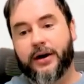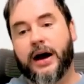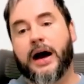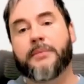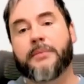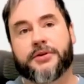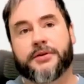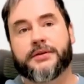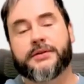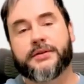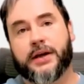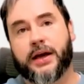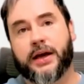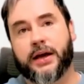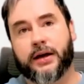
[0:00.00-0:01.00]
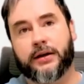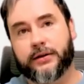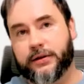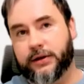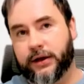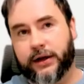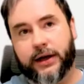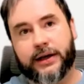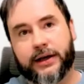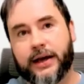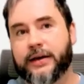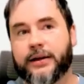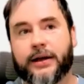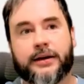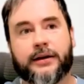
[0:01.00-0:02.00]
options. And
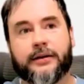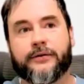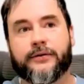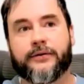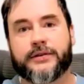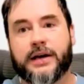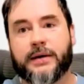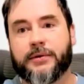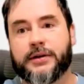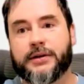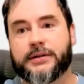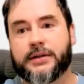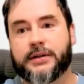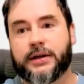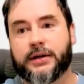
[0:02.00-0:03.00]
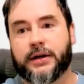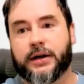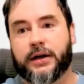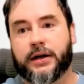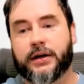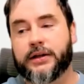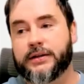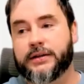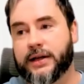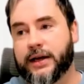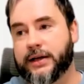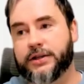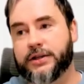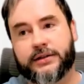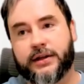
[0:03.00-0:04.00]
again, like if someone needs
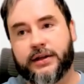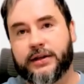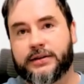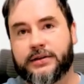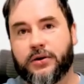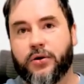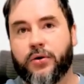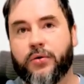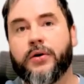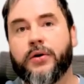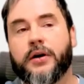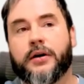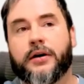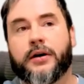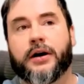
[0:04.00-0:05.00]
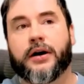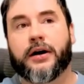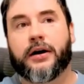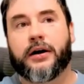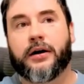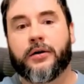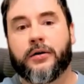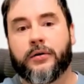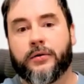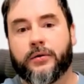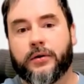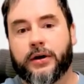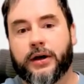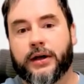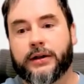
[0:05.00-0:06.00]
that, just let us know.
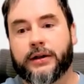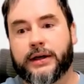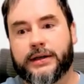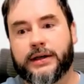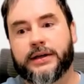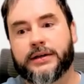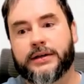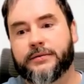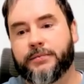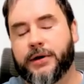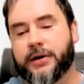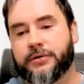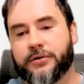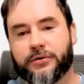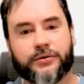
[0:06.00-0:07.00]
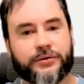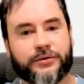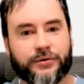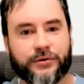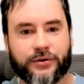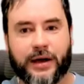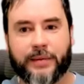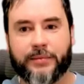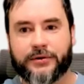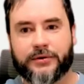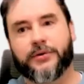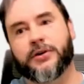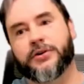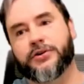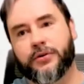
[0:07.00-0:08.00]
And I think it's better to do through the demo
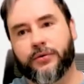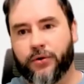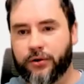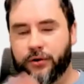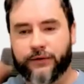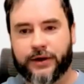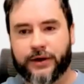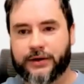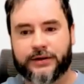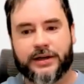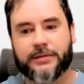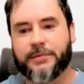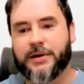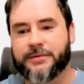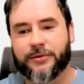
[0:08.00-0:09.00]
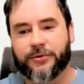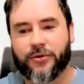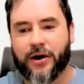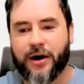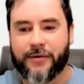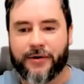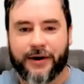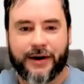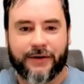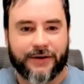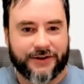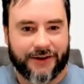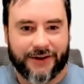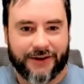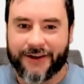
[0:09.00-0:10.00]
so we can show all of that. It's not possible to cover
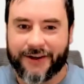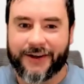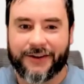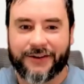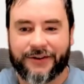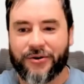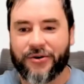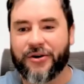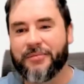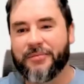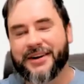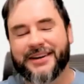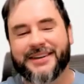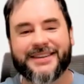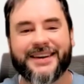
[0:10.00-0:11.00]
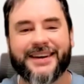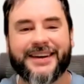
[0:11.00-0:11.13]
everything in 30 minutes.